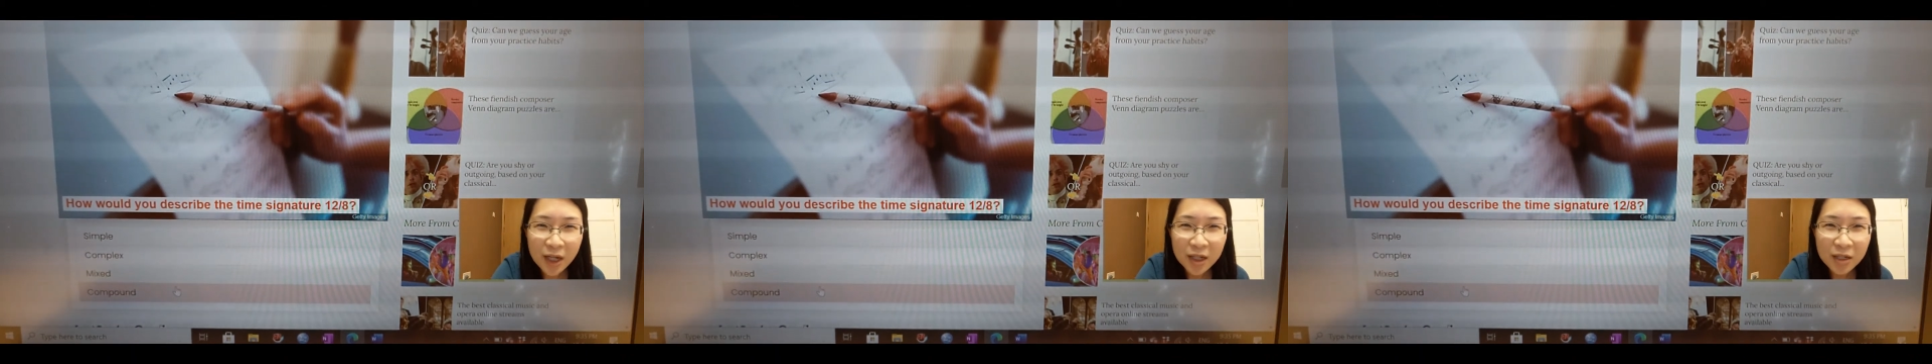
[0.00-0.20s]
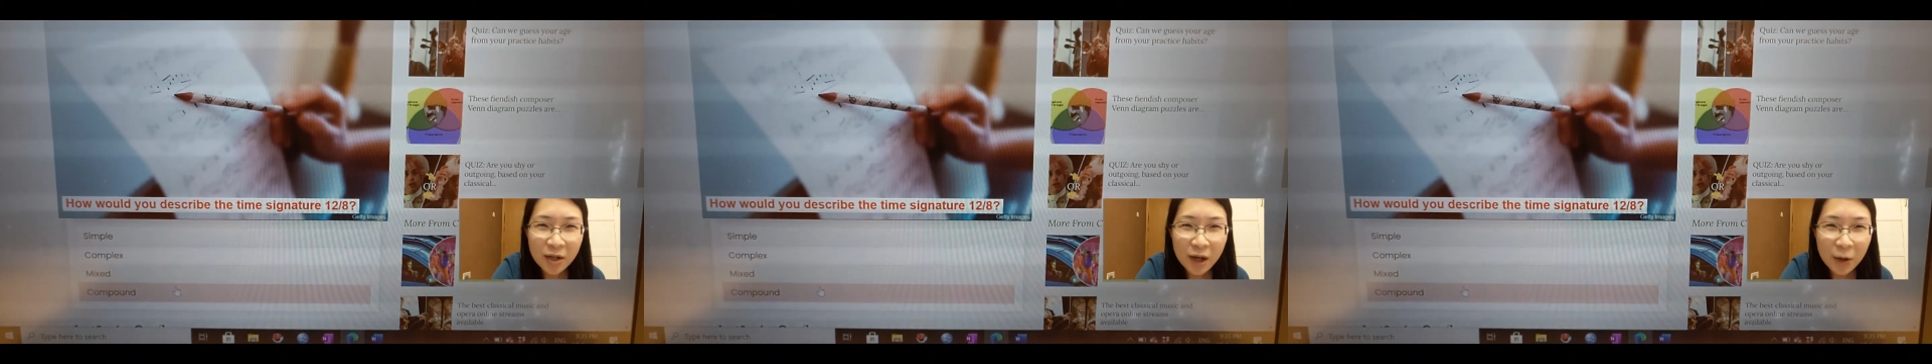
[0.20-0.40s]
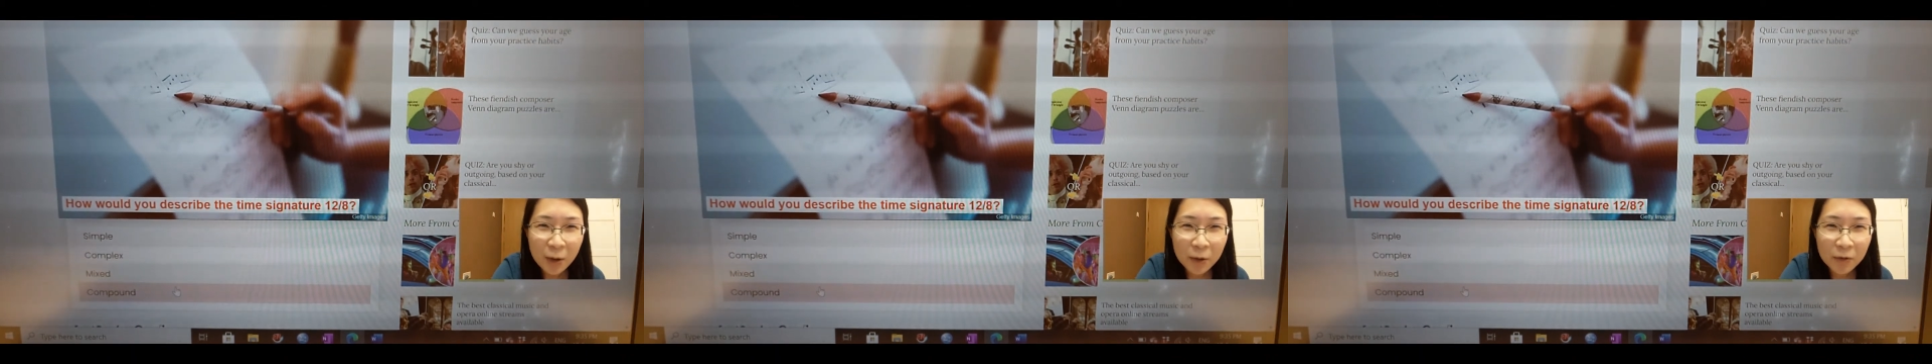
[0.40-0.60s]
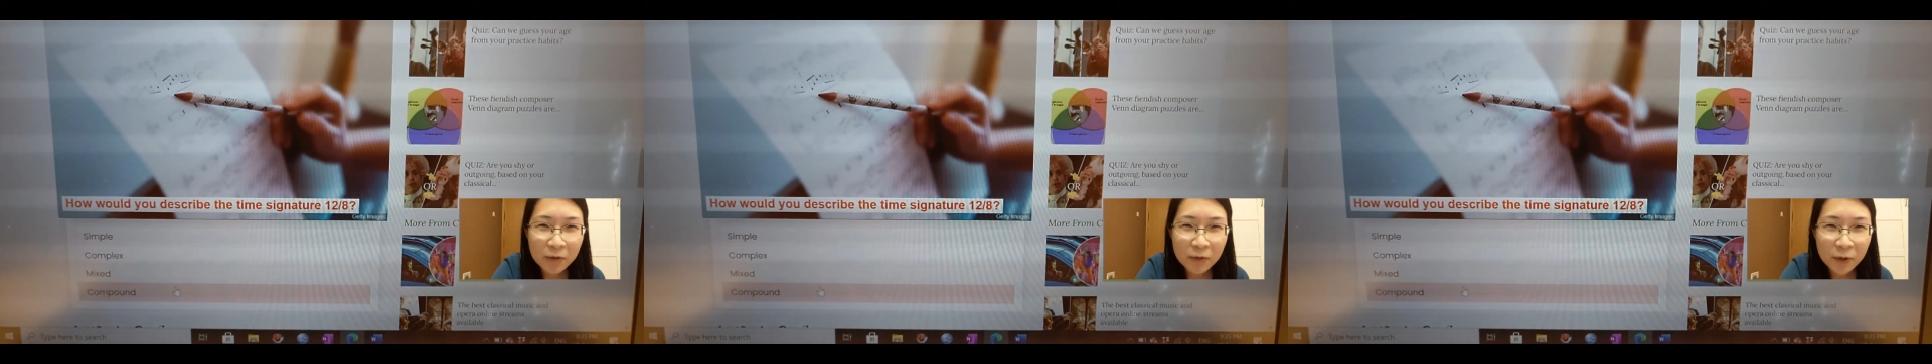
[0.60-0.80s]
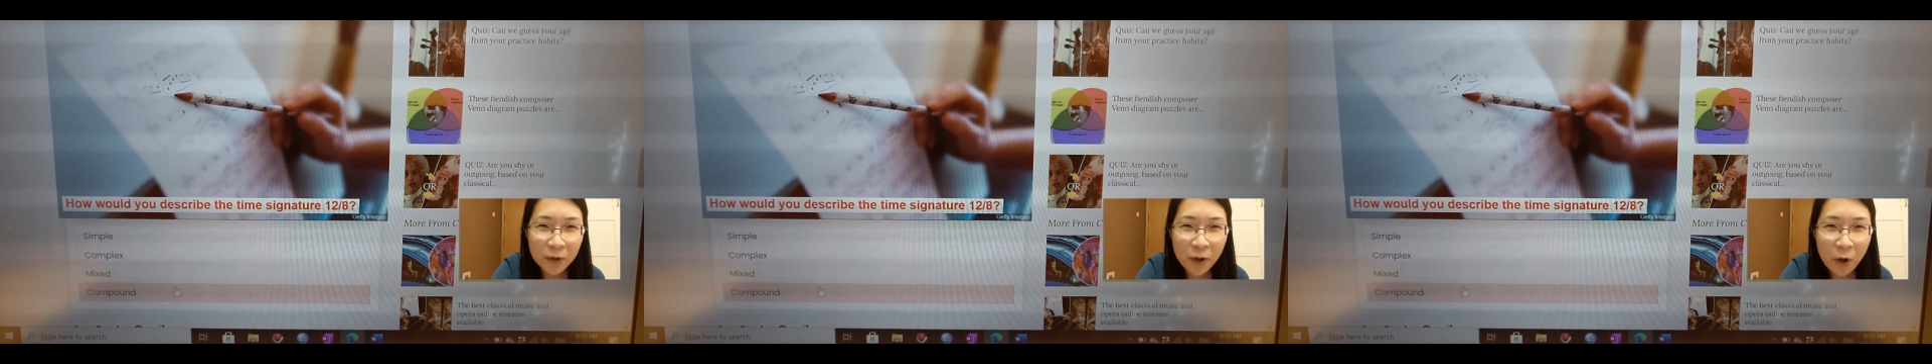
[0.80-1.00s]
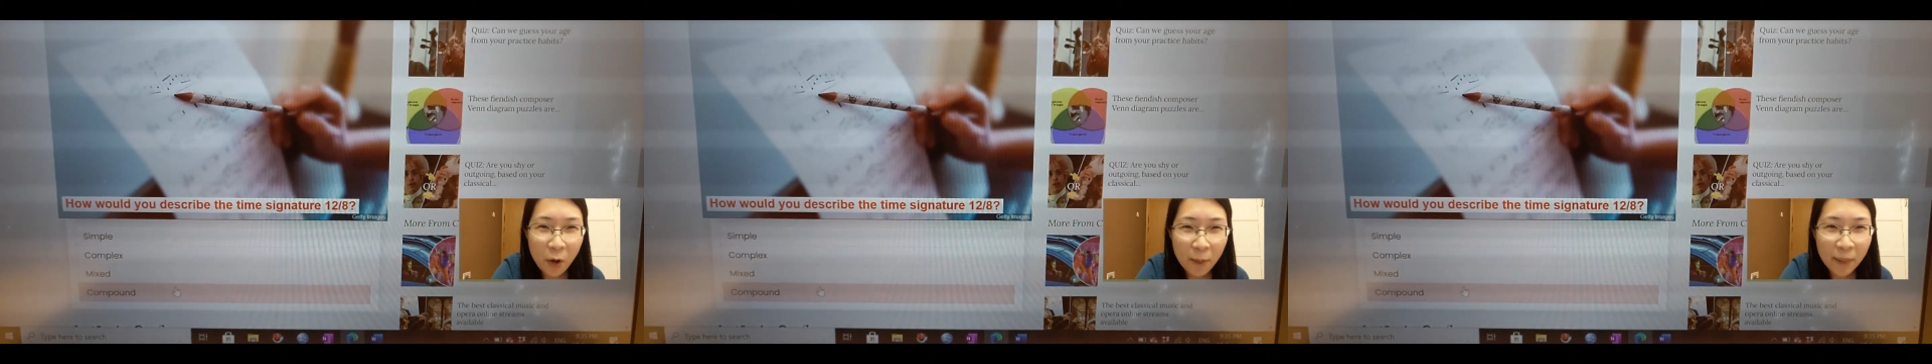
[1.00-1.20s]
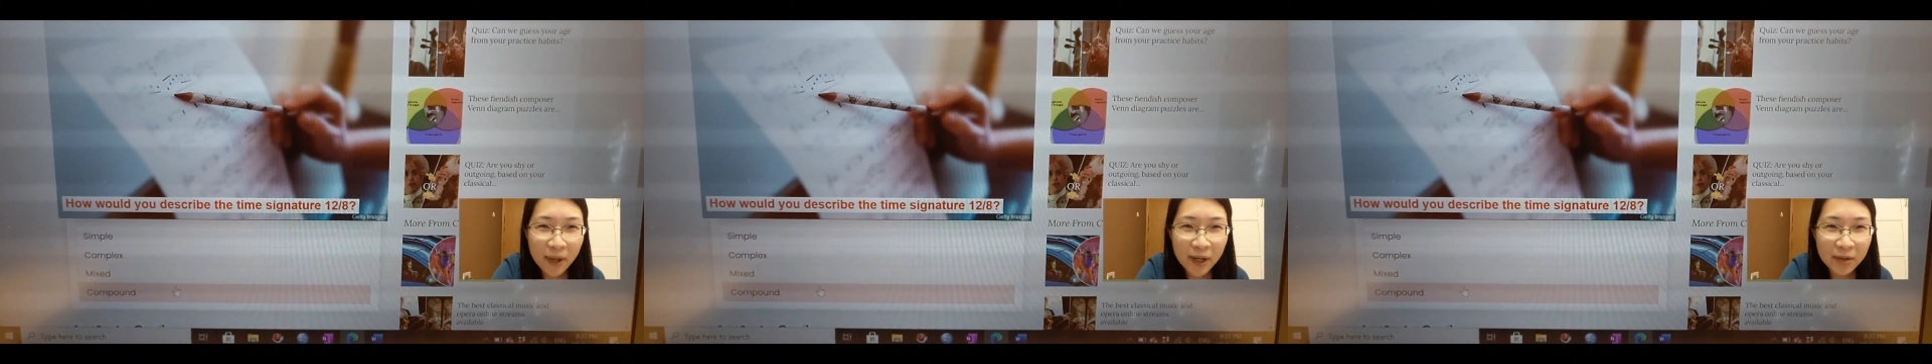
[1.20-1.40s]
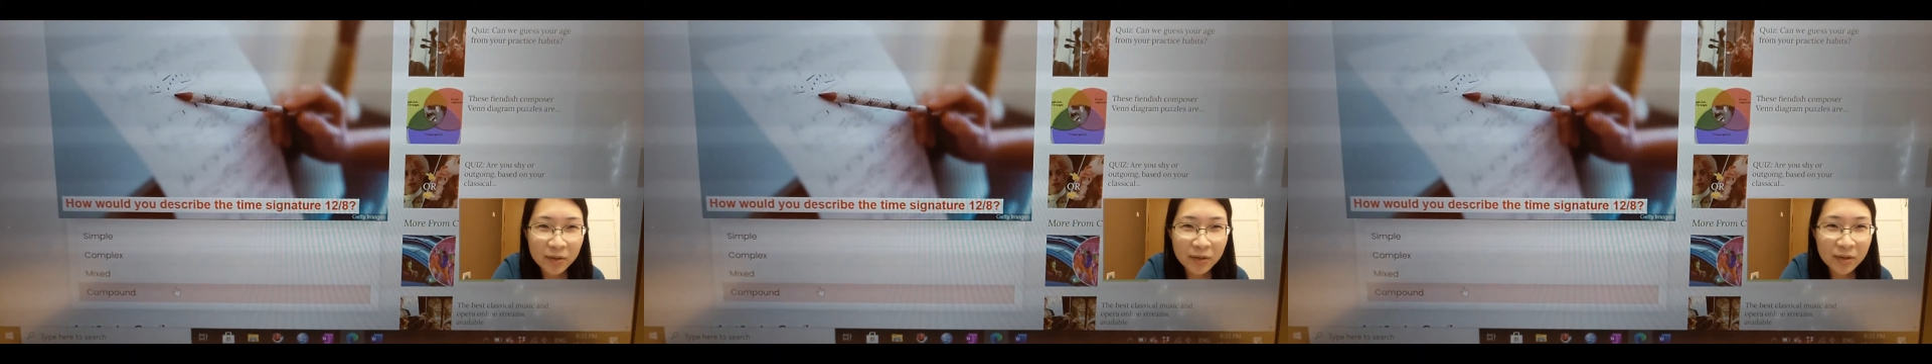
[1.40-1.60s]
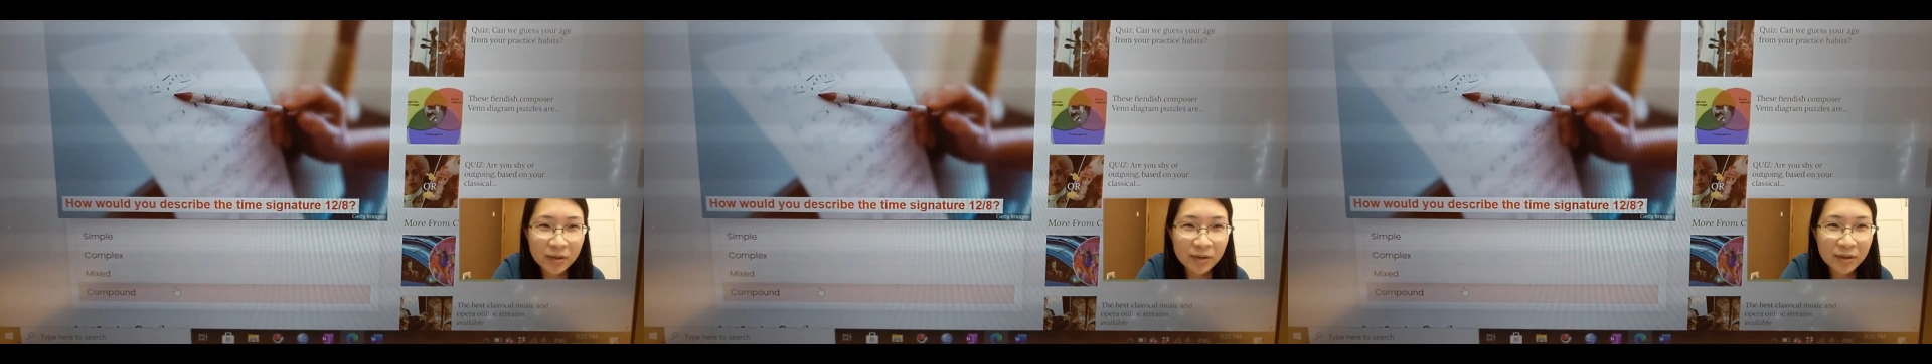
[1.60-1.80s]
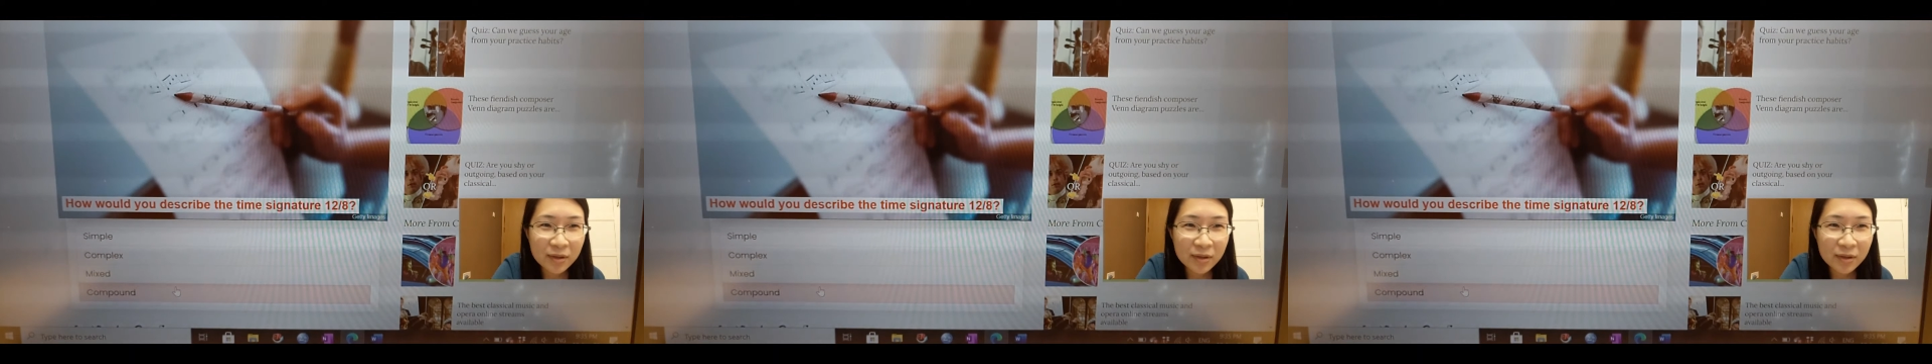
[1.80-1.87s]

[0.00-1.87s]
So I'll go for compound.